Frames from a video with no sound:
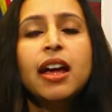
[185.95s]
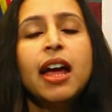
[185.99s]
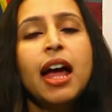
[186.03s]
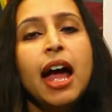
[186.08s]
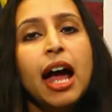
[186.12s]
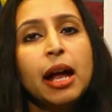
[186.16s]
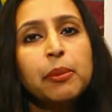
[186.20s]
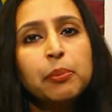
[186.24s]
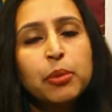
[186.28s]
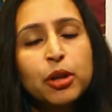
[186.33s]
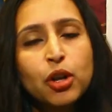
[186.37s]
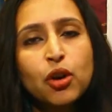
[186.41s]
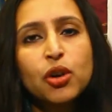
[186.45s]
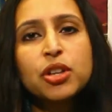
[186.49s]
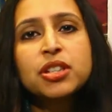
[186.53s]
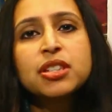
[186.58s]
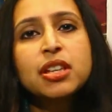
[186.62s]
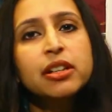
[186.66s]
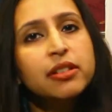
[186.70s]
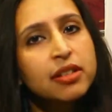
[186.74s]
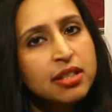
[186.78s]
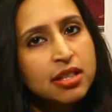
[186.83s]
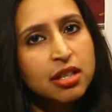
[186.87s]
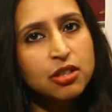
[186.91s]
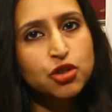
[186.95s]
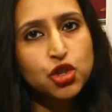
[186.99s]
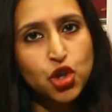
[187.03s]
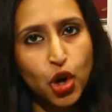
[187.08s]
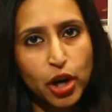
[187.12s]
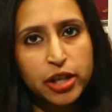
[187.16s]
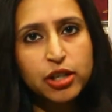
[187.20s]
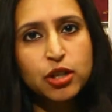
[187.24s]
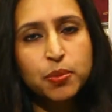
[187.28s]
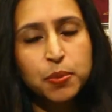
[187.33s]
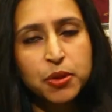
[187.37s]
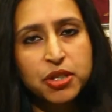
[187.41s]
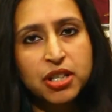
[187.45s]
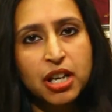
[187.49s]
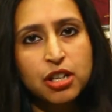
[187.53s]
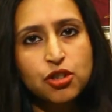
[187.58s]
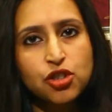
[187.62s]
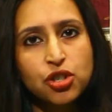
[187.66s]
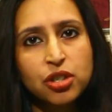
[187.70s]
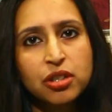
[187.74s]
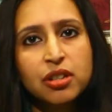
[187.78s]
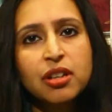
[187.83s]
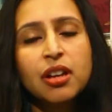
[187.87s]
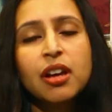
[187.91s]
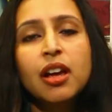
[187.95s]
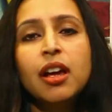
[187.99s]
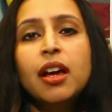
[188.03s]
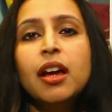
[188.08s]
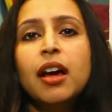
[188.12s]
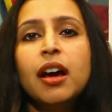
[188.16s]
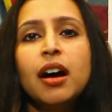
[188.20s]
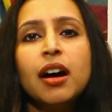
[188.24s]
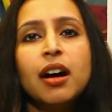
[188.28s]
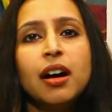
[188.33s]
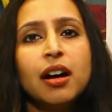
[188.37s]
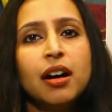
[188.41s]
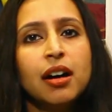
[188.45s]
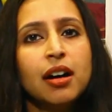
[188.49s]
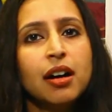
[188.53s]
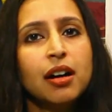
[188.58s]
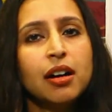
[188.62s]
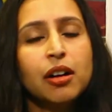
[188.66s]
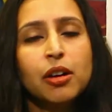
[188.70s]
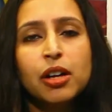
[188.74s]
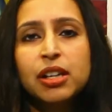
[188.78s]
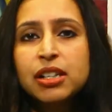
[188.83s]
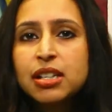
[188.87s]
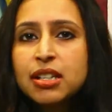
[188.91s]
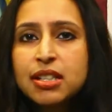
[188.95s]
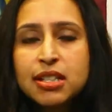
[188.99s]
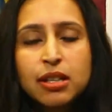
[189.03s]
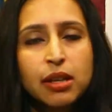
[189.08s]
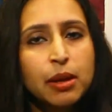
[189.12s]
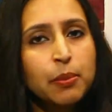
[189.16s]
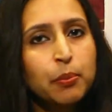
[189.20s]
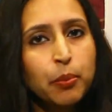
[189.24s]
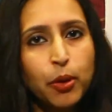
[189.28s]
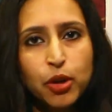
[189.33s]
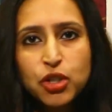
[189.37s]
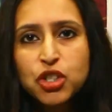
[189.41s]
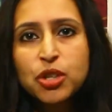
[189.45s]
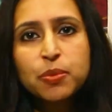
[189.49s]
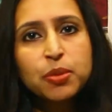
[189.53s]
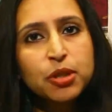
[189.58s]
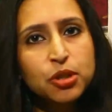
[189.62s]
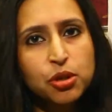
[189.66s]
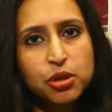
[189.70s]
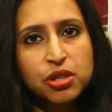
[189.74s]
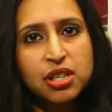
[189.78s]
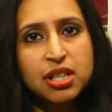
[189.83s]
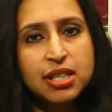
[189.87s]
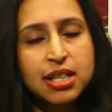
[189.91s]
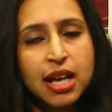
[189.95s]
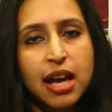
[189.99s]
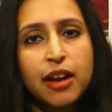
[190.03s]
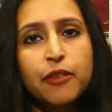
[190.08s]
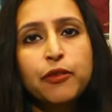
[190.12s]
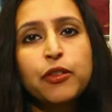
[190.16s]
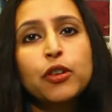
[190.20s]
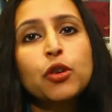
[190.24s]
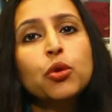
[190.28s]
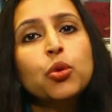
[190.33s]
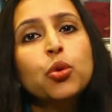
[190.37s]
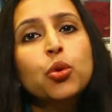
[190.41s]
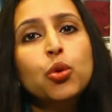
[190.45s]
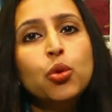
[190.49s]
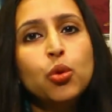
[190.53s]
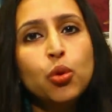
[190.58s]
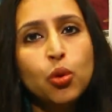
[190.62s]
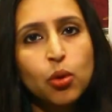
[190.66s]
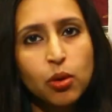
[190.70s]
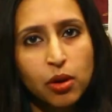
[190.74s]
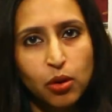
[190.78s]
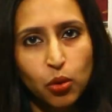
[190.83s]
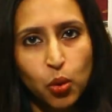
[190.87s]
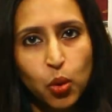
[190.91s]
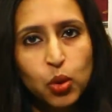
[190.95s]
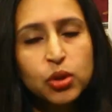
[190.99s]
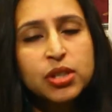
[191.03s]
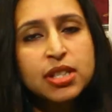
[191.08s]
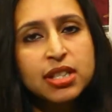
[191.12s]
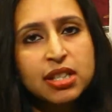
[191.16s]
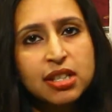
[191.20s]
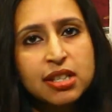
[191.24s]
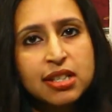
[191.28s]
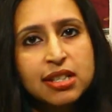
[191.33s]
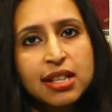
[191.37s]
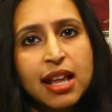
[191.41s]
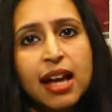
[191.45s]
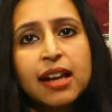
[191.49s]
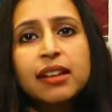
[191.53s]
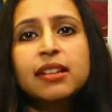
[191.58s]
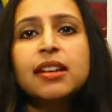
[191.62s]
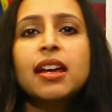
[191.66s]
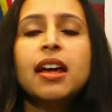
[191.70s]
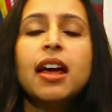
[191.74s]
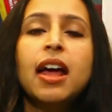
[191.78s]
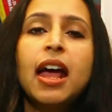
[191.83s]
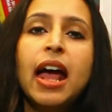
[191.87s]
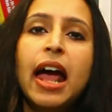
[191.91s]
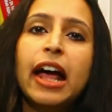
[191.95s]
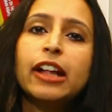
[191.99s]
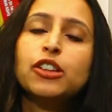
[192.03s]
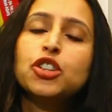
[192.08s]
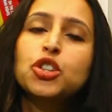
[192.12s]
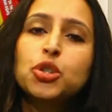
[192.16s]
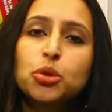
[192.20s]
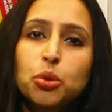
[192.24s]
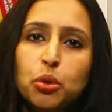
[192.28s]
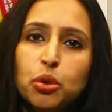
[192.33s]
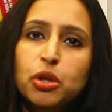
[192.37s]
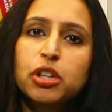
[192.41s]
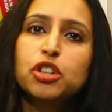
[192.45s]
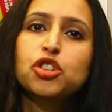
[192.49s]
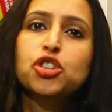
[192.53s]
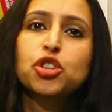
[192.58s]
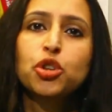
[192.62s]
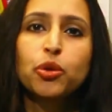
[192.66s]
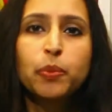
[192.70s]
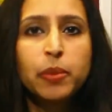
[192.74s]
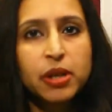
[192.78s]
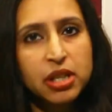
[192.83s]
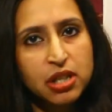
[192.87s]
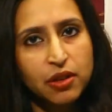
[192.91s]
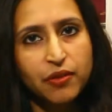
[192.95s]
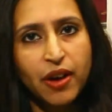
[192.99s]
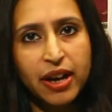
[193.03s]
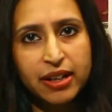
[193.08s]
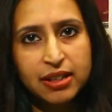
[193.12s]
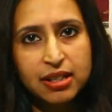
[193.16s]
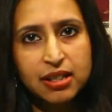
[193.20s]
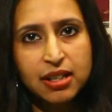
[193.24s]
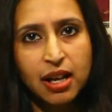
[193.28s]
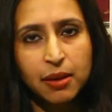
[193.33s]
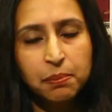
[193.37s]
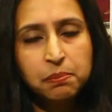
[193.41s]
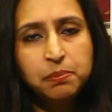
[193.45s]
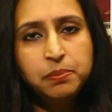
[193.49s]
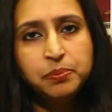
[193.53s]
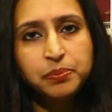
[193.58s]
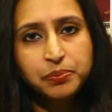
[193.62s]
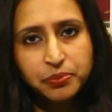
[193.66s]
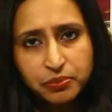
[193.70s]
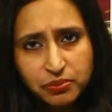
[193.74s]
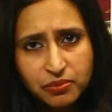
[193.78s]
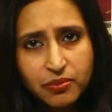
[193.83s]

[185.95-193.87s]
and because there is a joint possession, it is impossible to decipher who owns this land, and so it should be divided up.